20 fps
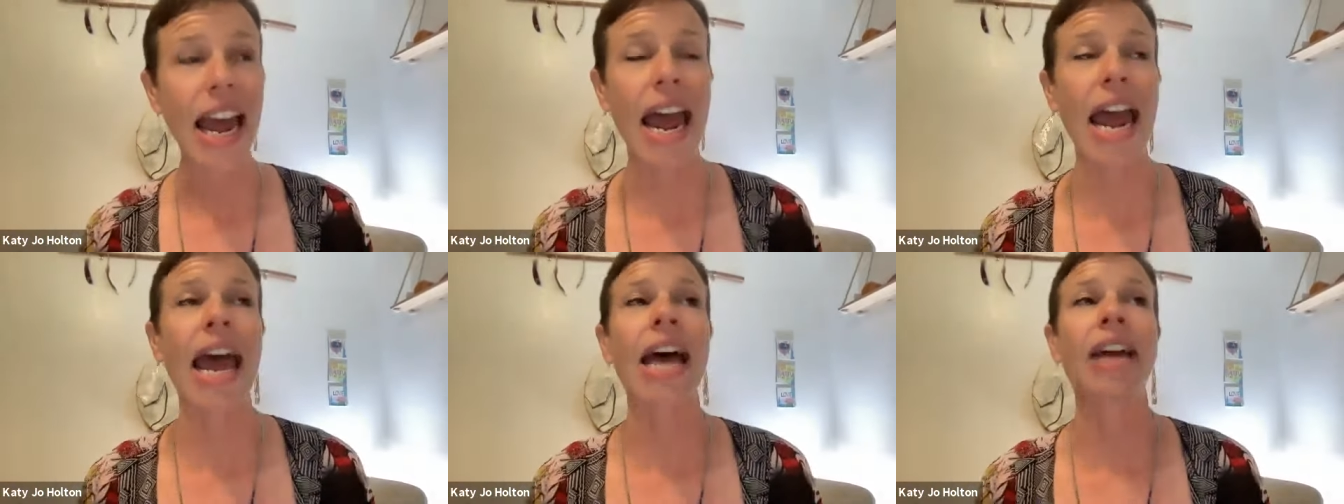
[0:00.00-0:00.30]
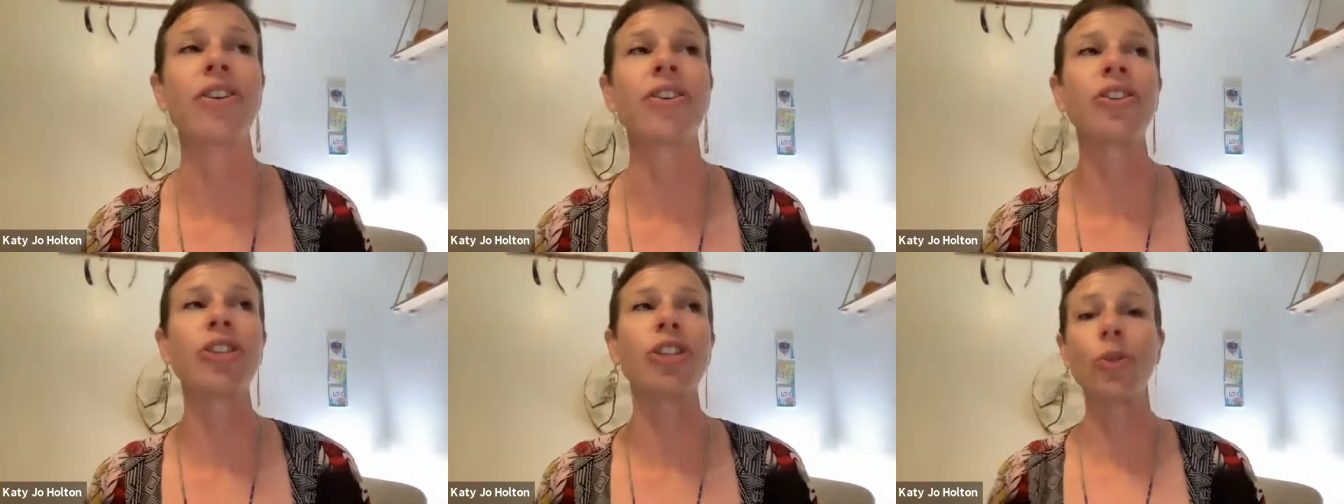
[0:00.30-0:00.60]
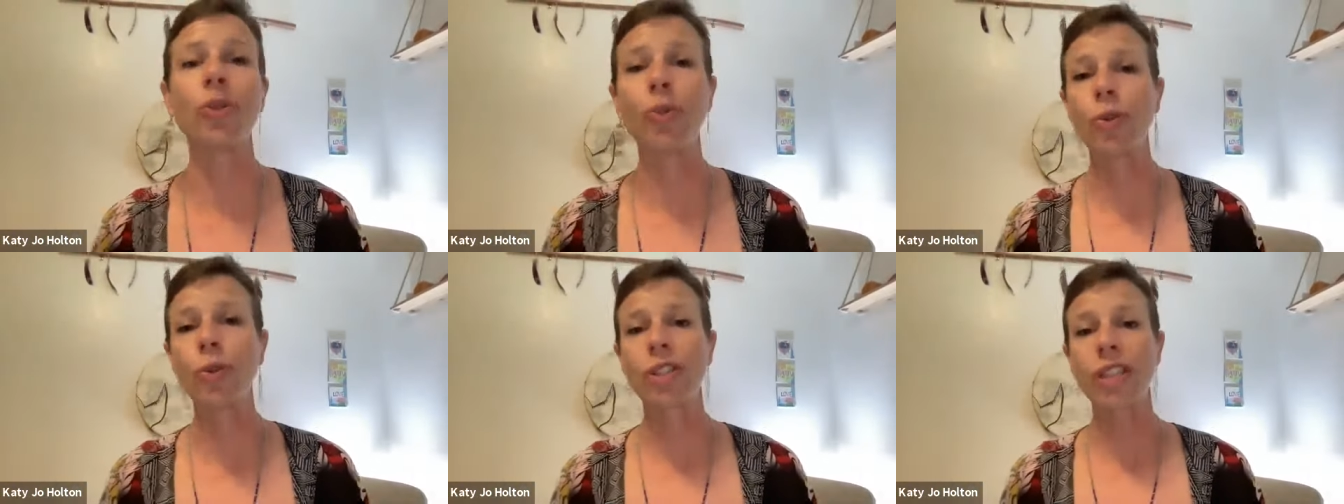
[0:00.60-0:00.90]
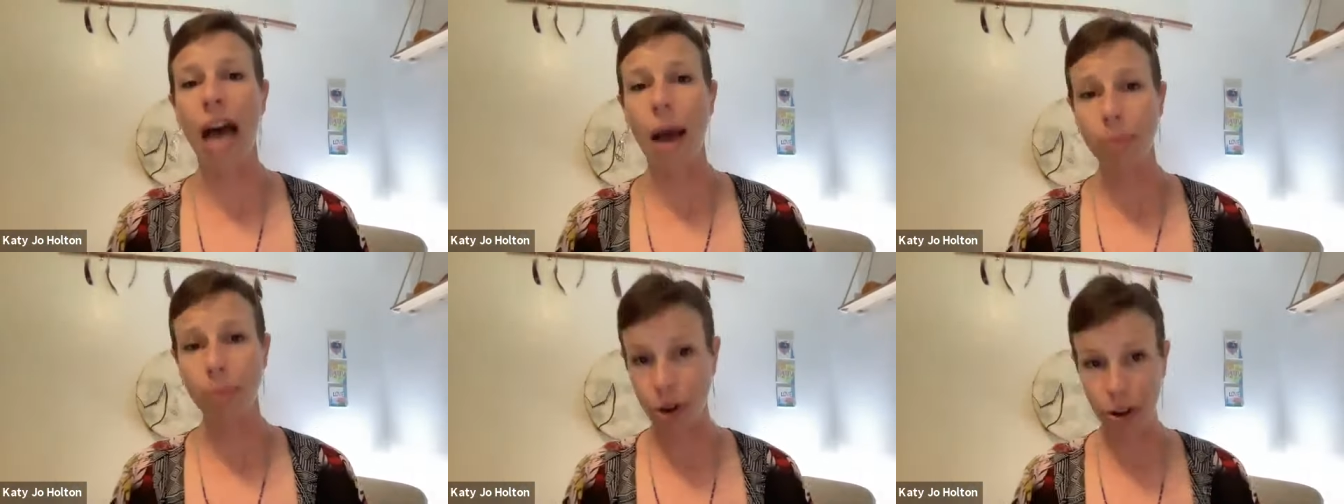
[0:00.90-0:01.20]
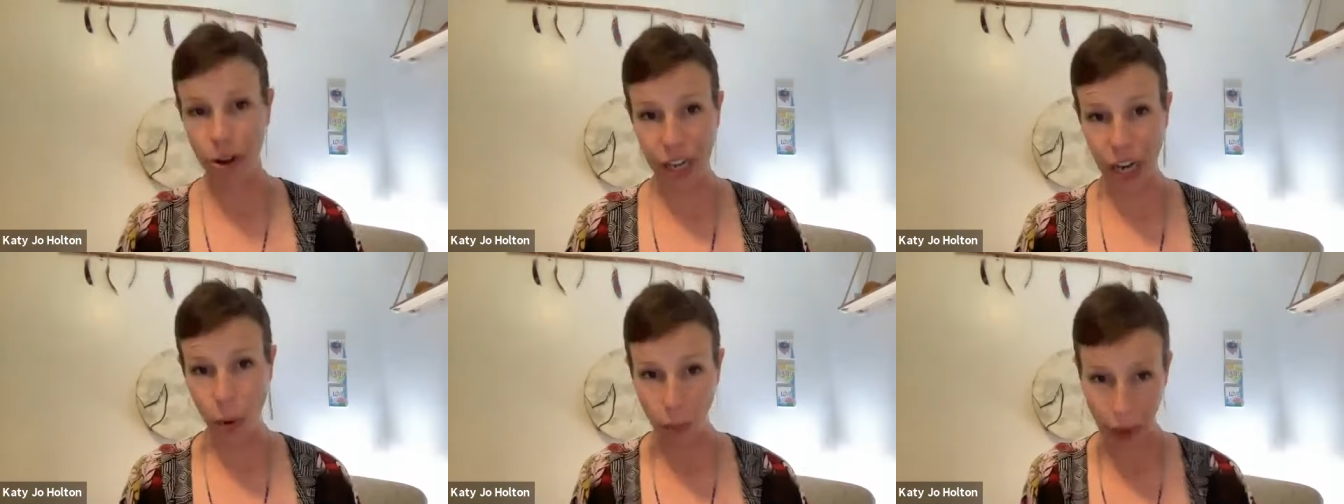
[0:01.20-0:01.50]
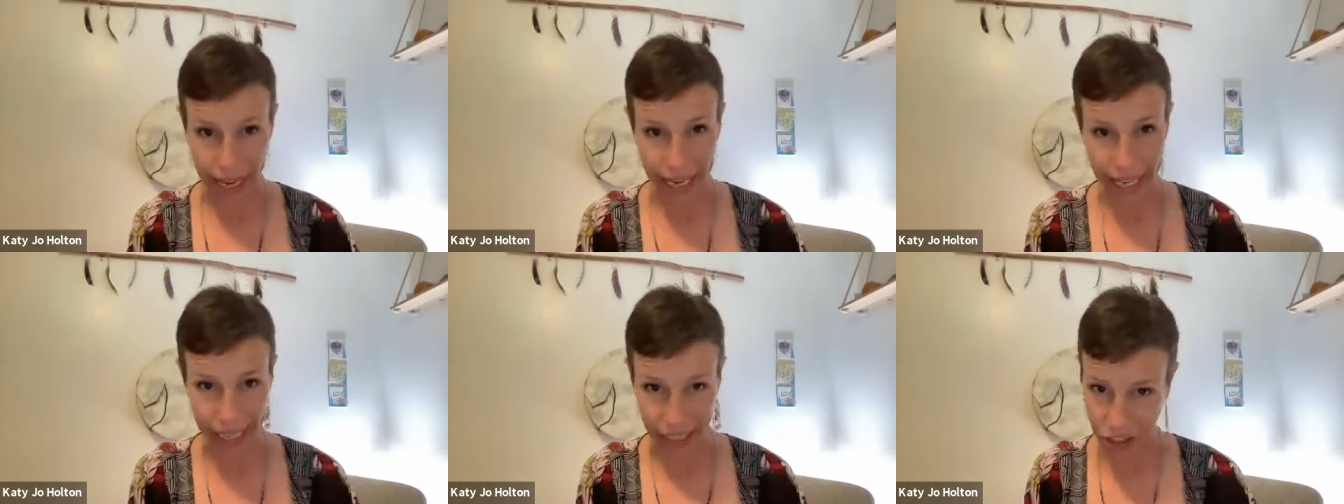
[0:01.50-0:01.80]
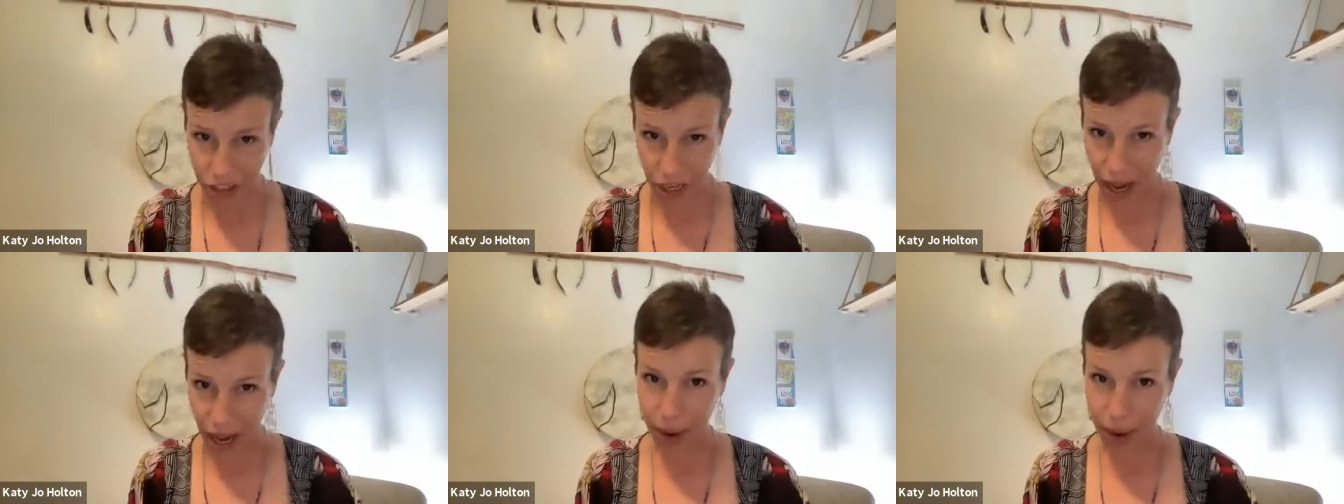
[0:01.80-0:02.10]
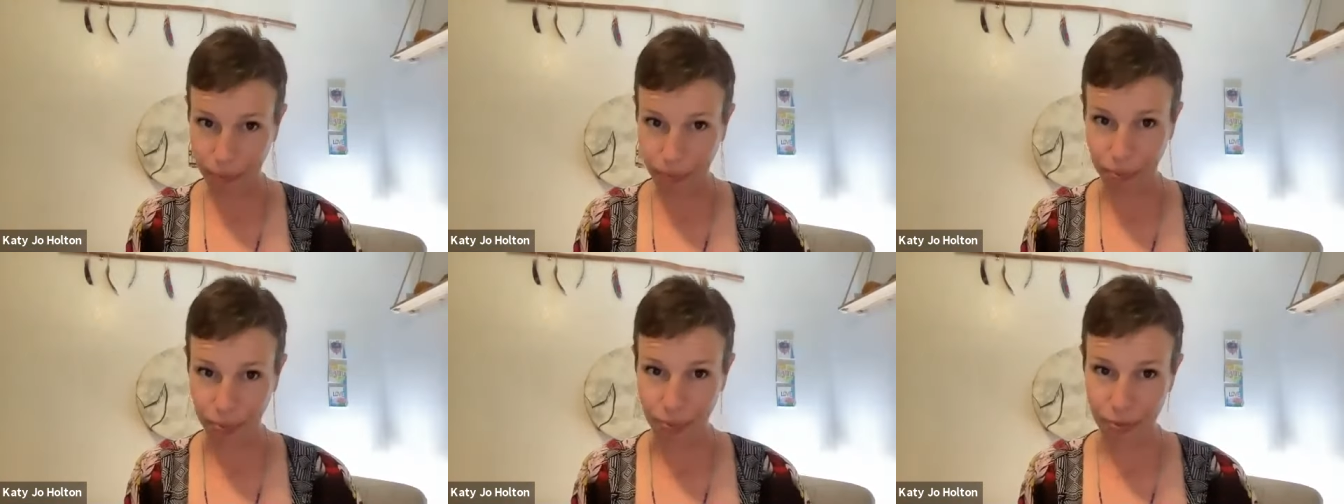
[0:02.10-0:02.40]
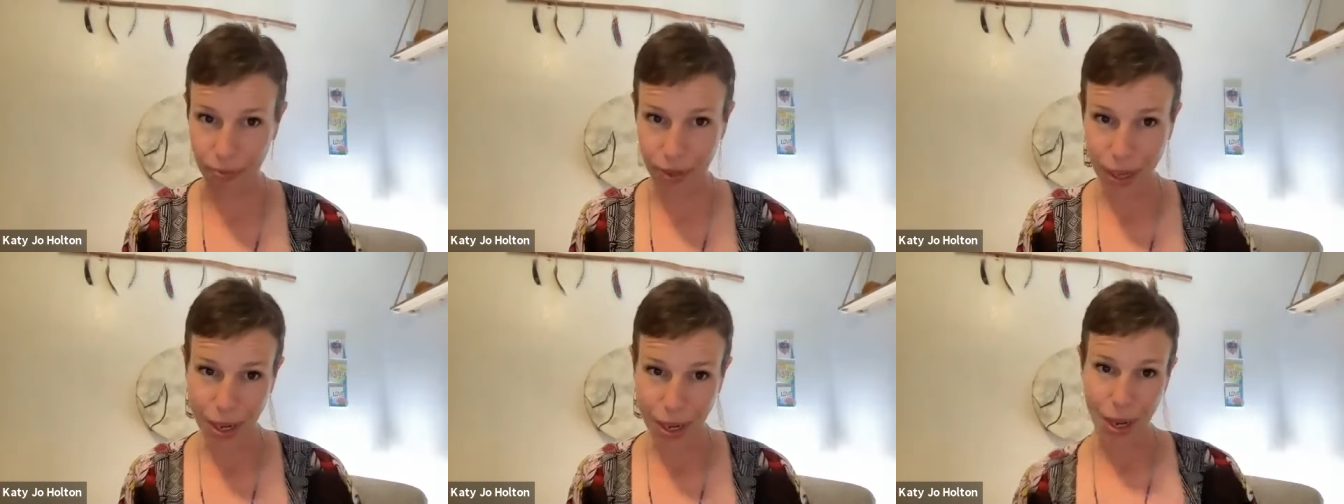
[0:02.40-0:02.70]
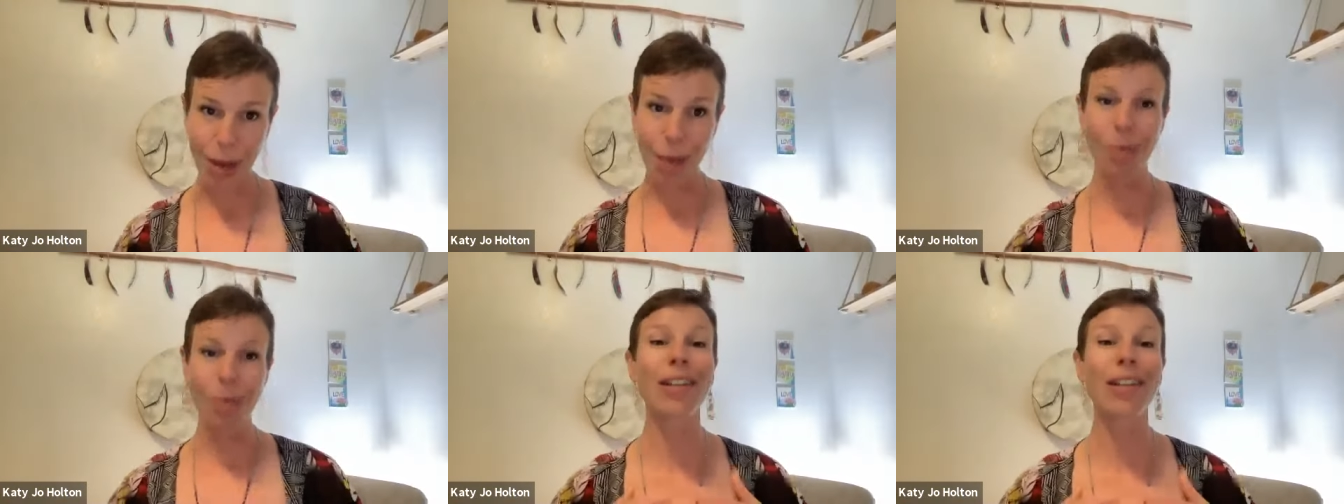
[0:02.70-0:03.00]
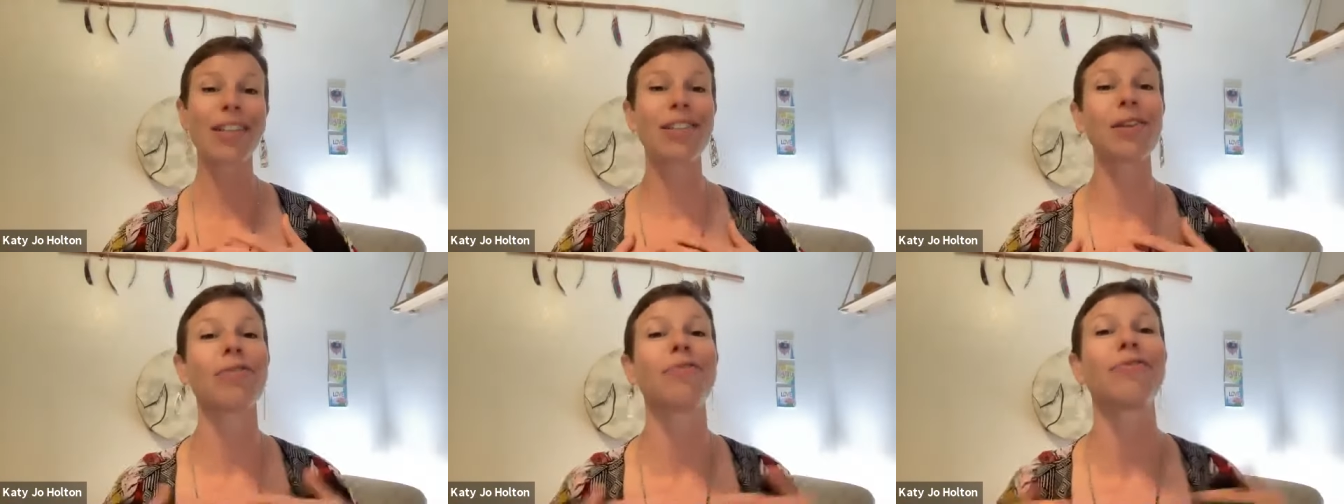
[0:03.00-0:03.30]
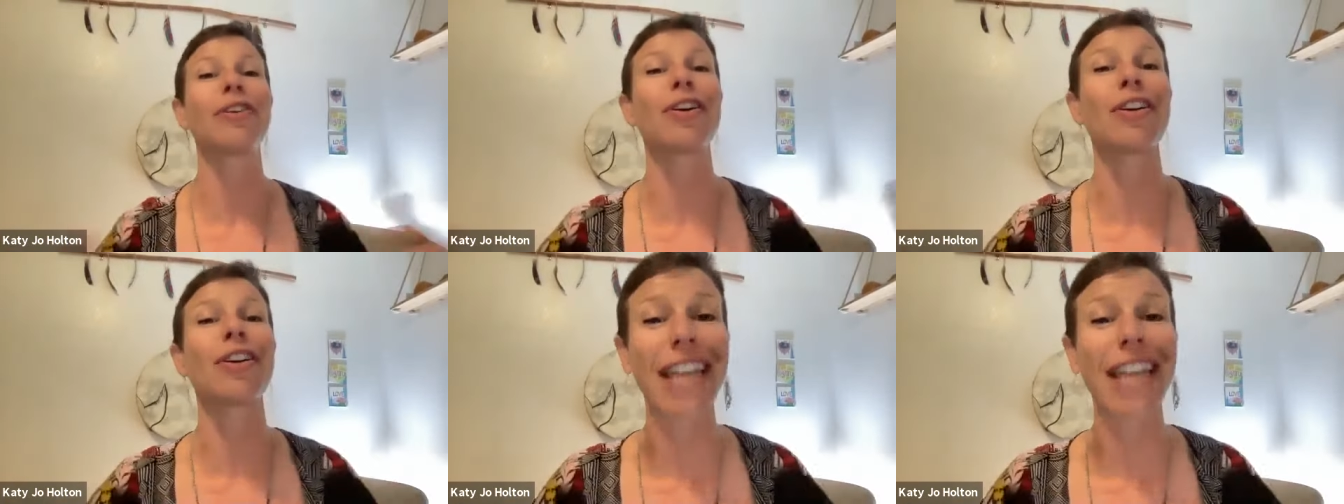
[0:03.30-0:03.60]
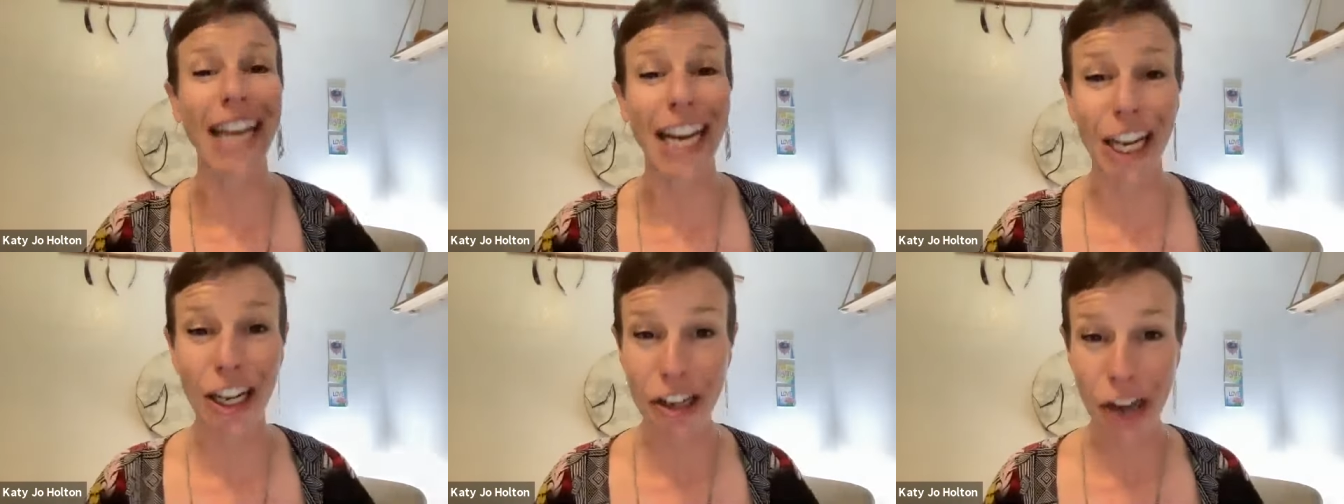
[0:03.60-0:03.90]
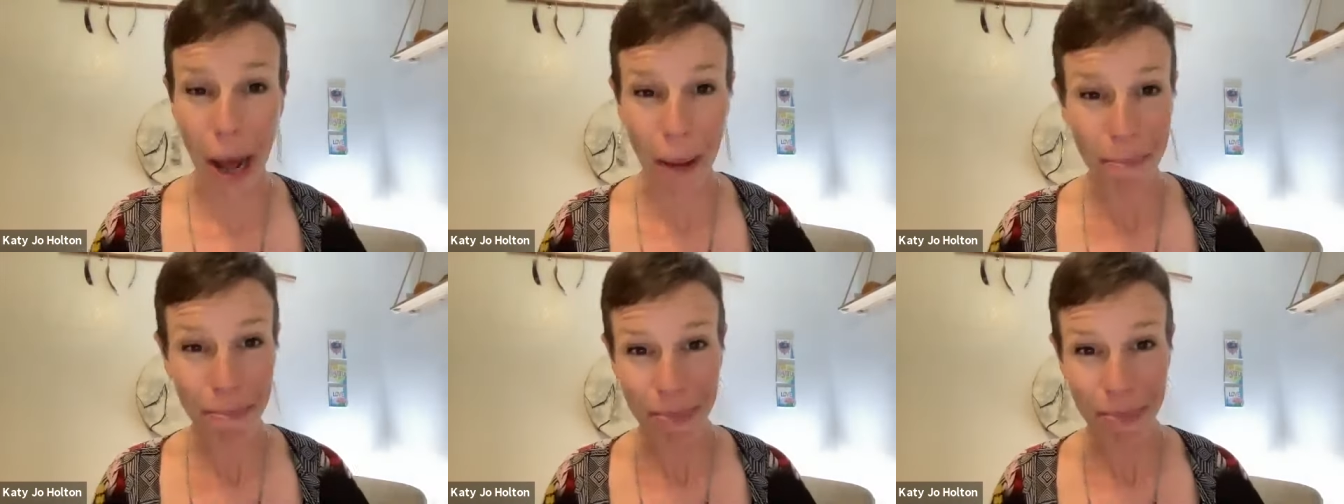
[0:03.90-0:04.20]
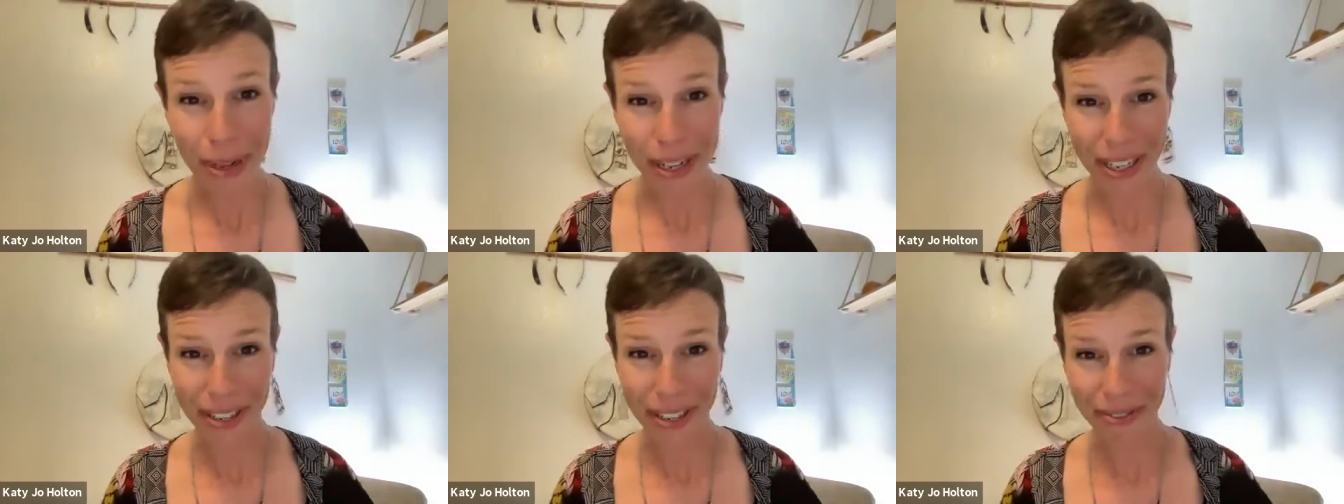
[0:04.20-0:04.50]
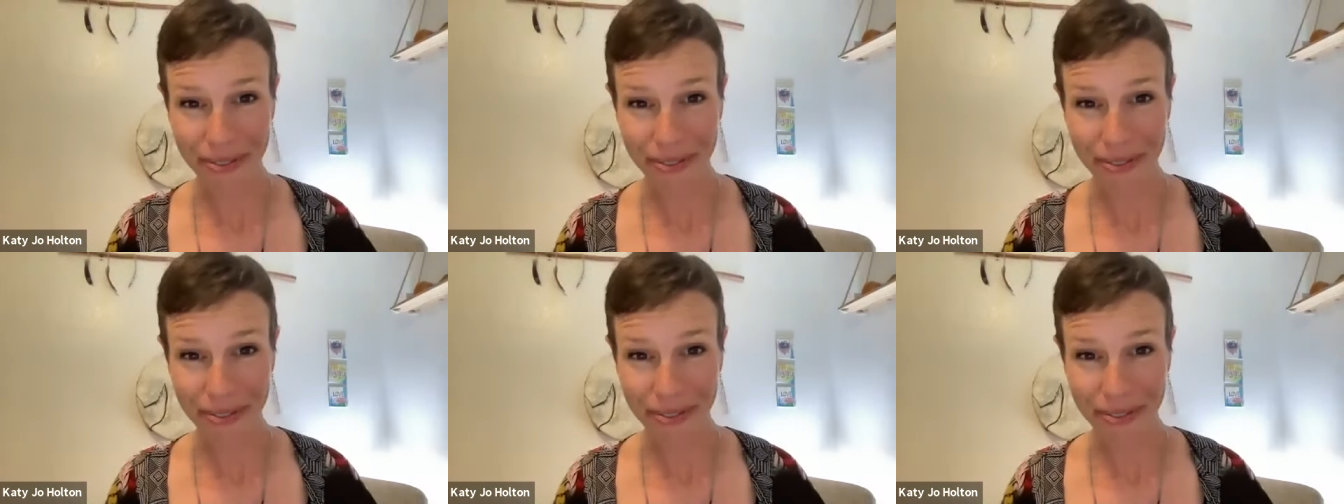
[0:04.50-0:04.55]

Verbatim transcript: and you stop turning away each time. But it still feels like a jump.